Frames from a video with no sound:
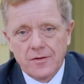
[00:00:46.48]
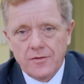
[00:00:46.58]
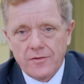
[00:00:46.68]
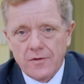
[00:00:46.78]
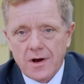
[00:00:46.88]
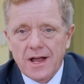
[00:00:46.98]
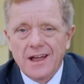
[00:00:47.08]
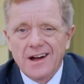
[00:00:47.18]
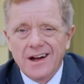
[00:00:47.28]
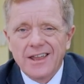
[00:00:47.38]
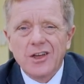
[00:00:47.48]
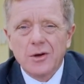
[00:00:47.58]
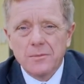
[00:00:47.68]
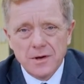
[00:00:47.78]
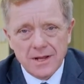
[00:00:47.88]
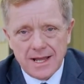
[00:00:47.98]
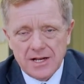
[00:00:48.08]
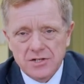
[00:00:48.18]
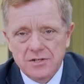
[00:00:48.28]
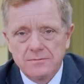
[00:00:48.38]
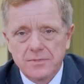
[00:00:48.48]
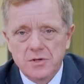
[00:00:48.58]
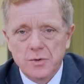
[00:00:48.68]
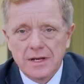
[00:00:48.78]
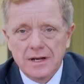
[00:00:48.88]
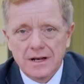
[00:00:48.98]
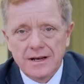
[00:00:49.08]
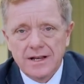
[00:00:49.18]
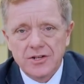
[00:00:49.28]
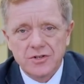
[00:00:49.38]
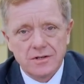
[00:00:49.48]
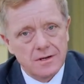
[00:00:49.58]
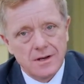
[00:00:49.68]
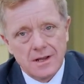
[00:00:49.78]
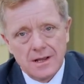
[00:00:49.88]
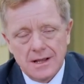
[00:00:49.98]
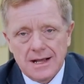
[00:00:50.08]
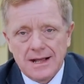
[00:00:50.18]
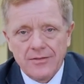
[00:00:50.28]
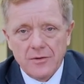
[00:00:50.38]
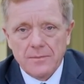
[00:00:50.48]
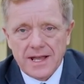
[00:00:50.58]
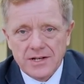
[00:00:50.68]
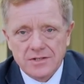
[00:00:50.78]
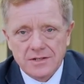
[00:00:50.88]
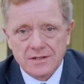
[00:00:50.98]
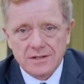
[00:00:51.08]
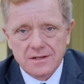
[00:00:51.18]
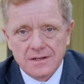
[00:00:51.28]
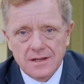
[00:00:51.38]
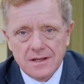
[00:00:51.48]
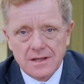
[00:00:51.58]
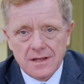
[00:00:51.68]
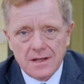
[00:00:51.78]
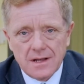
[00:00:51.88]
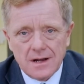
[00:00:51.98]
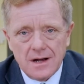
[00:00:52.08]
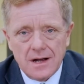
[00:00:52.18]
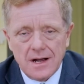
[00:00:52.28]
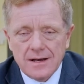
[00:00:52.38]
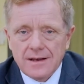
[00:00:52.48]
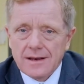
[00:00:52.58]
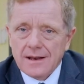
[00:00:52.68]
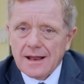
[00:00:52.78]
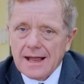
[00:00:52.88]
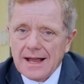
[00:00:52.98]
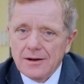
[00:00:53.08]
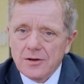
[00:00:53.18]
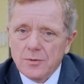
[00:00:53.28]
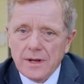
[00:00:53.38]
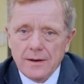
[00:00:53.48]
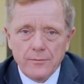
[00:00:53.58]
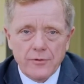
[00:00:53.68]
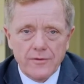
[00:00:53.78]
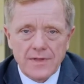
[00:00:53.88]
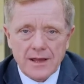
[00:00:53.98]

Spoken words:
dry eye communication between clinician and the patient. And how do we improve that